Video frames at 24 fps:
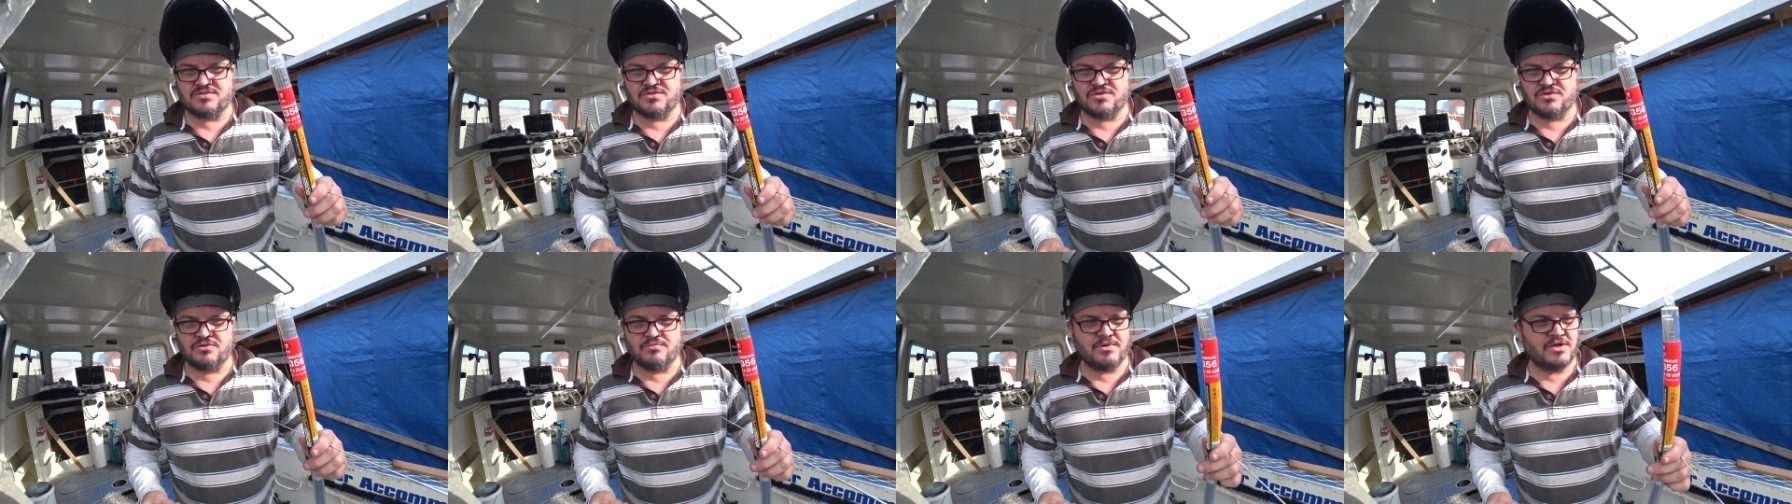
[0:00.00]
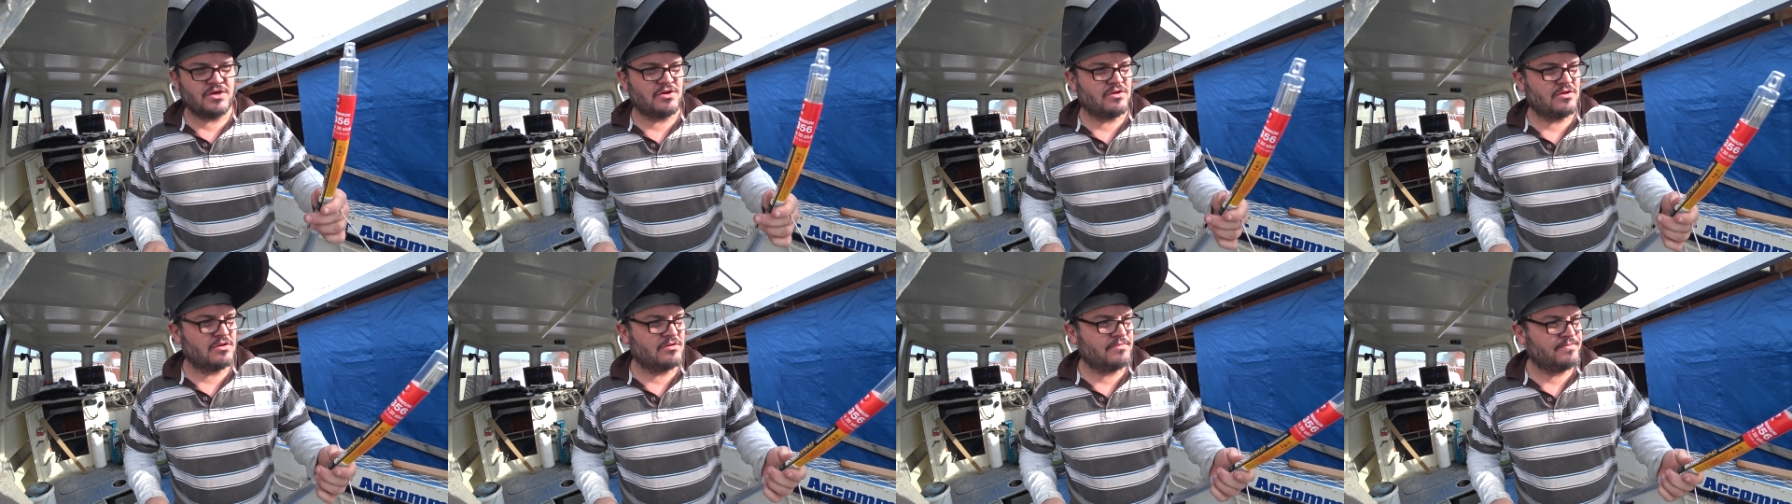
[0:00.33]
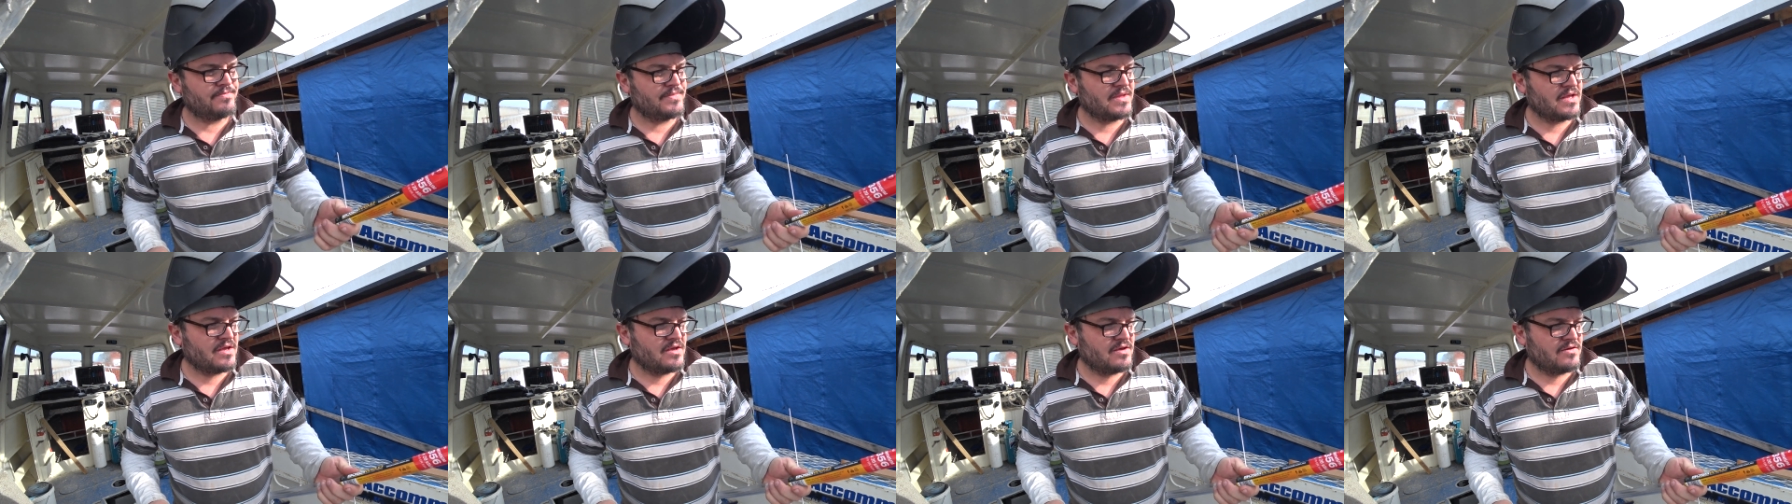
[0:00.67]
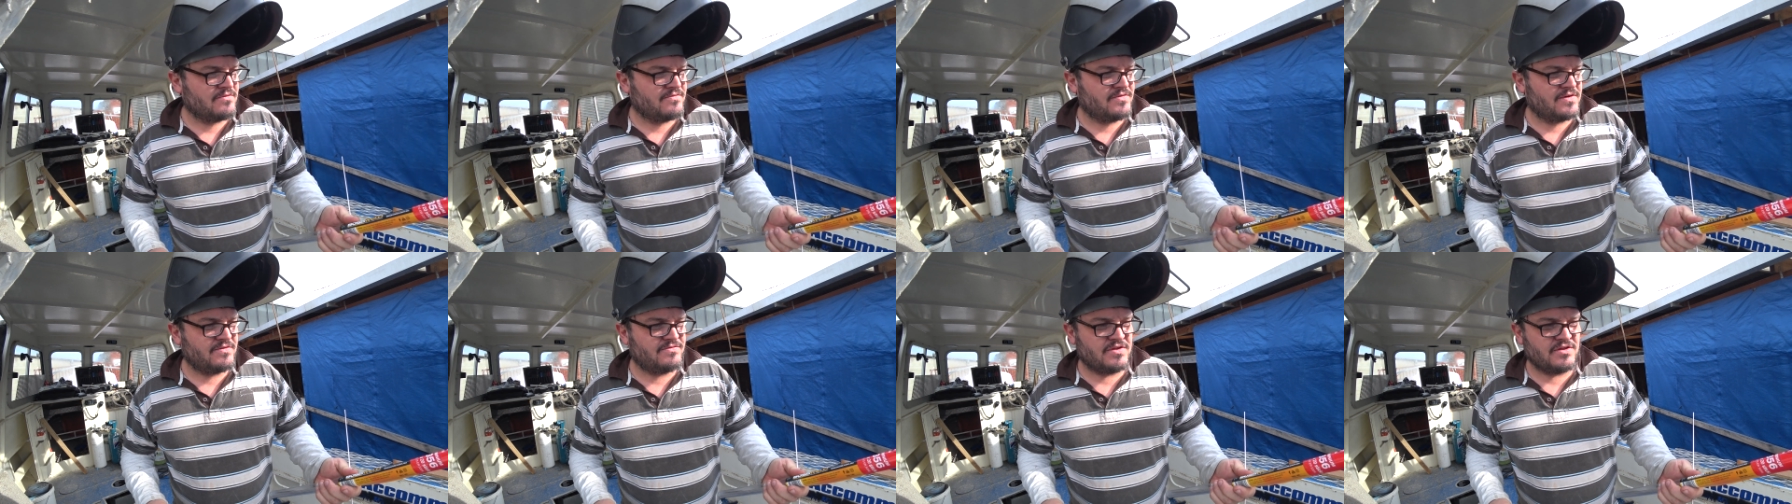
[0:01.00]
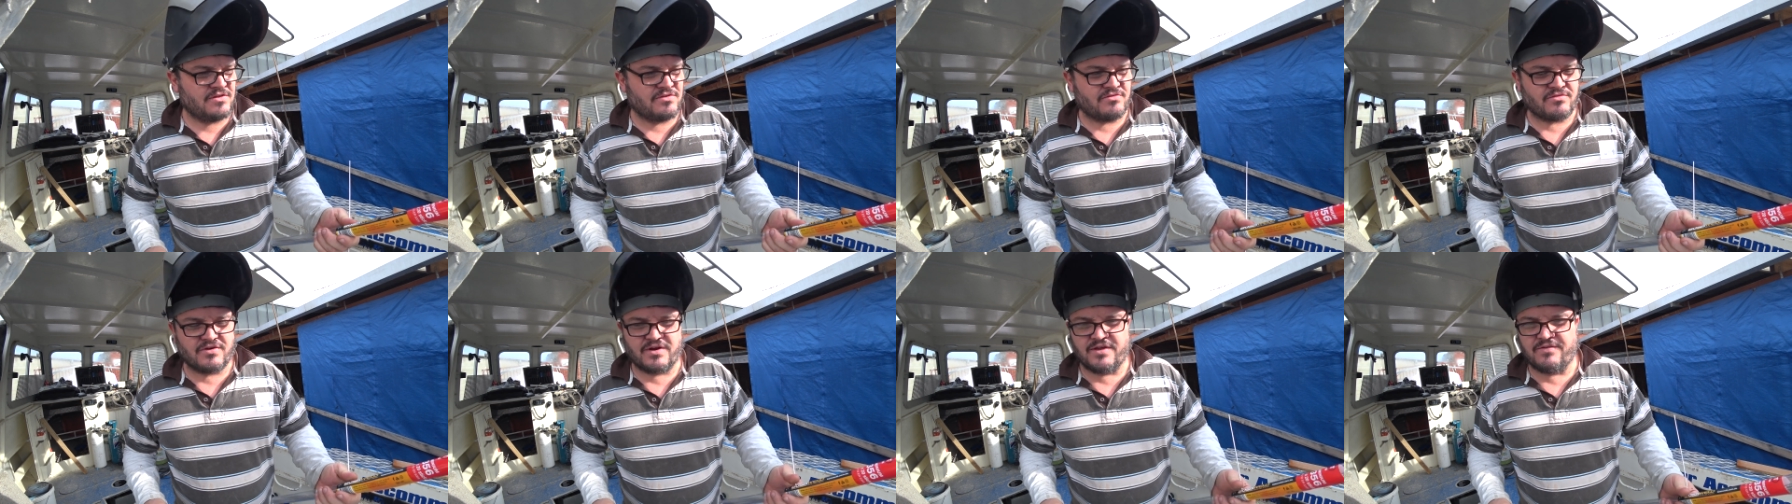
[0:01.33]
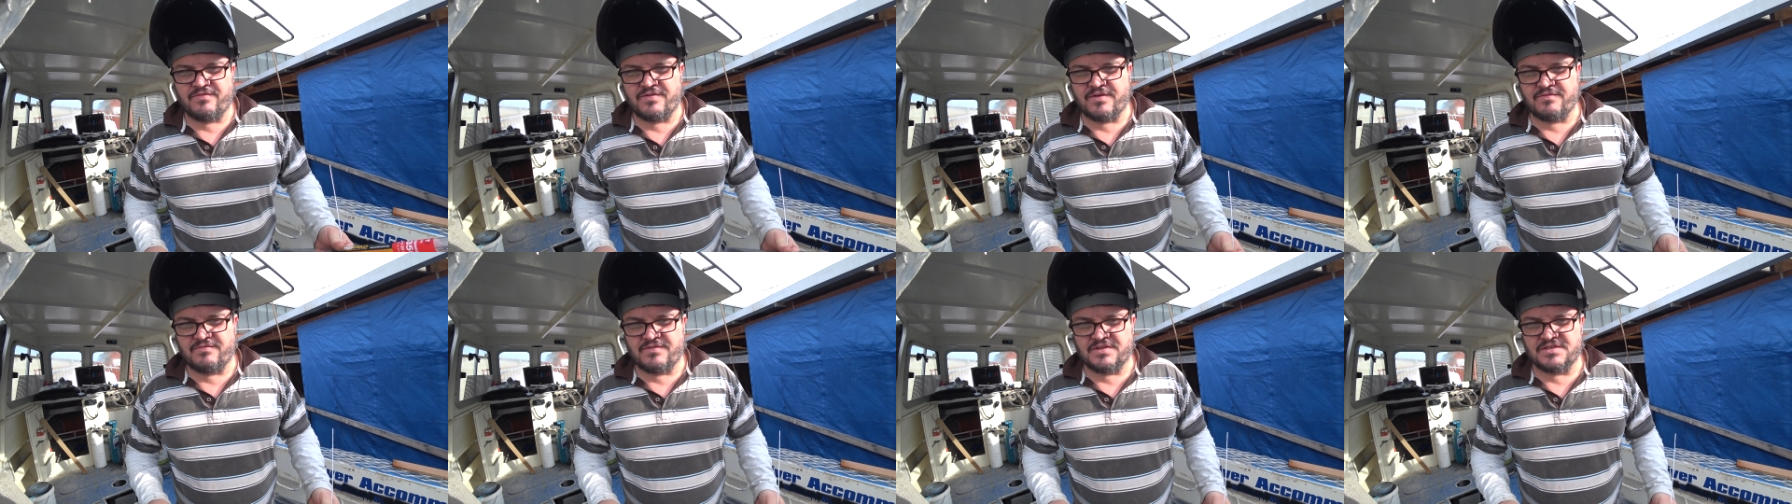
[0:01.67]
2 mil
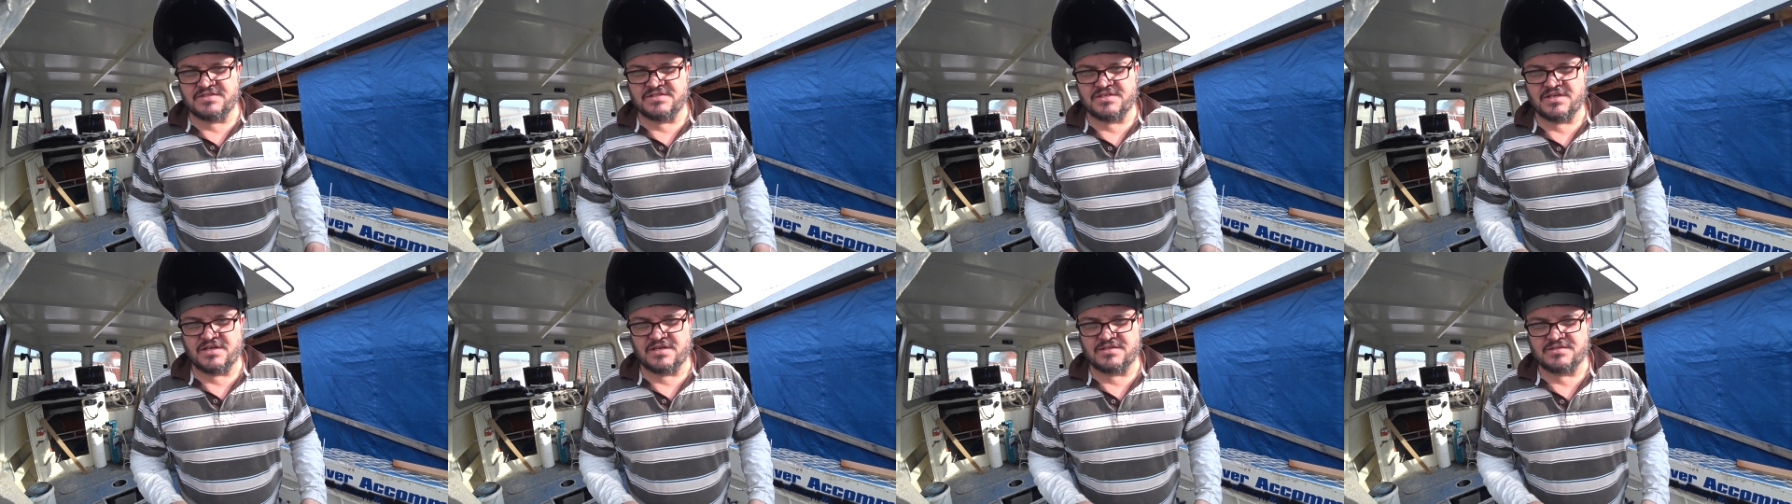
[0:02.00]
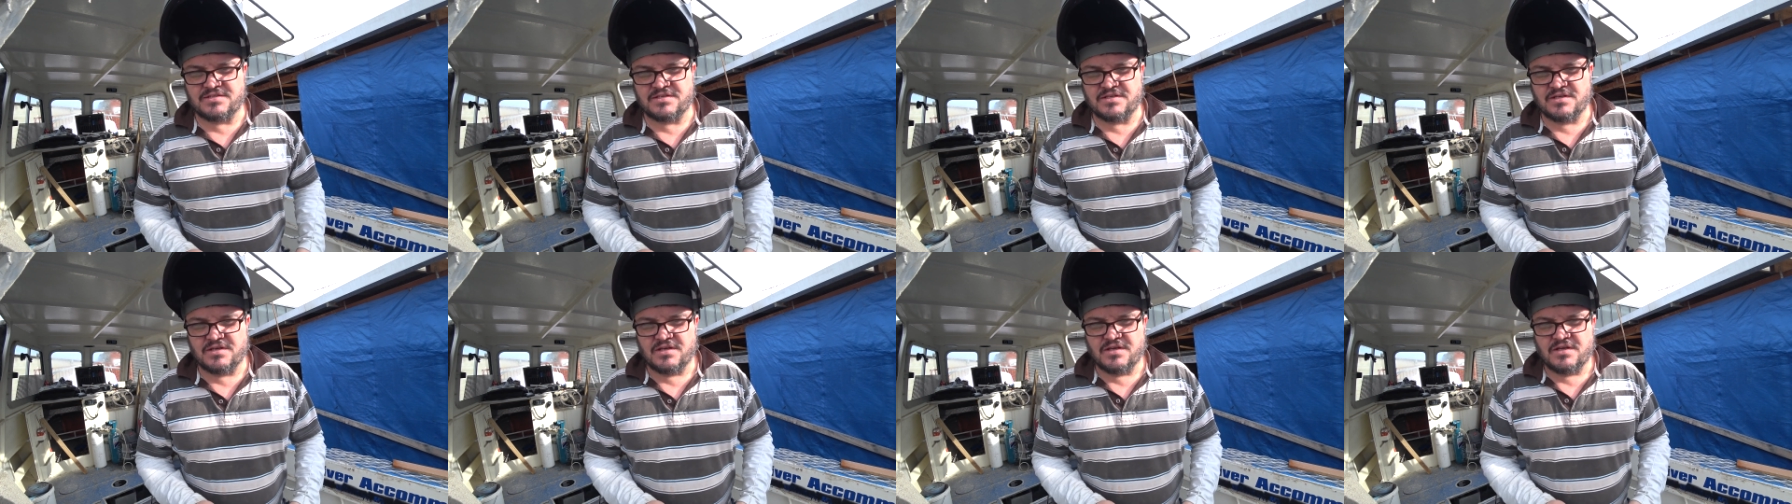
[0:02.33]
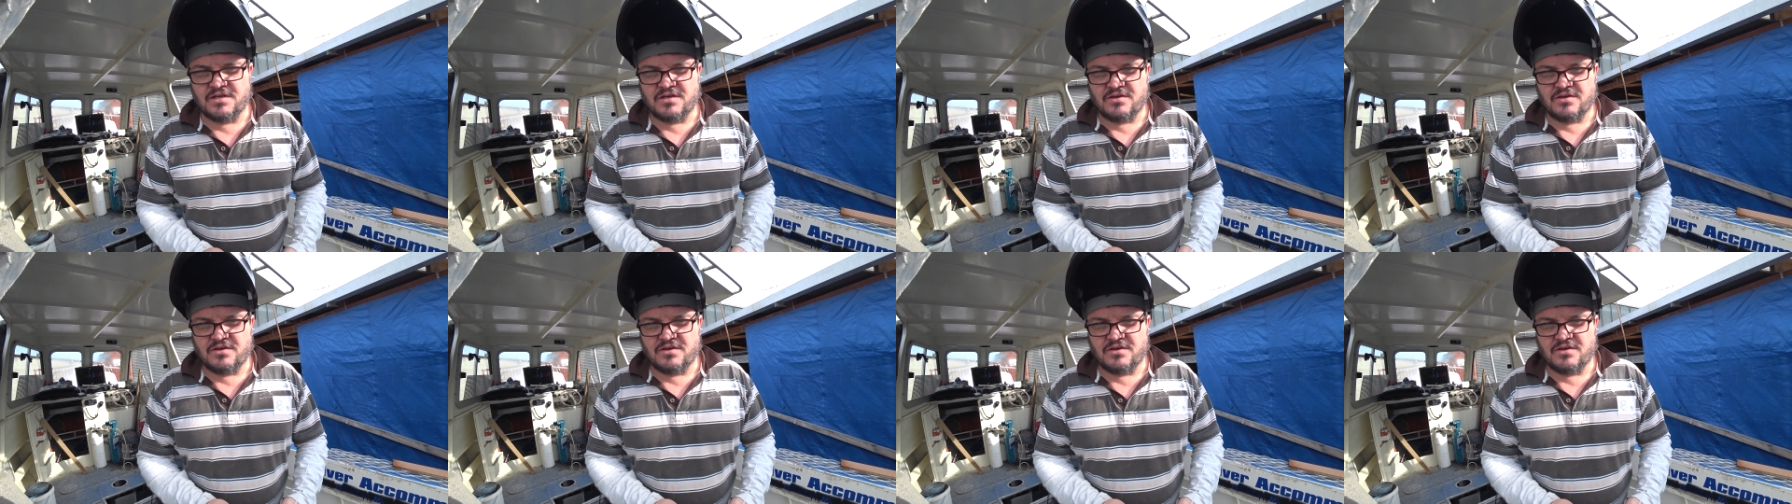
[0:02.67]
5356,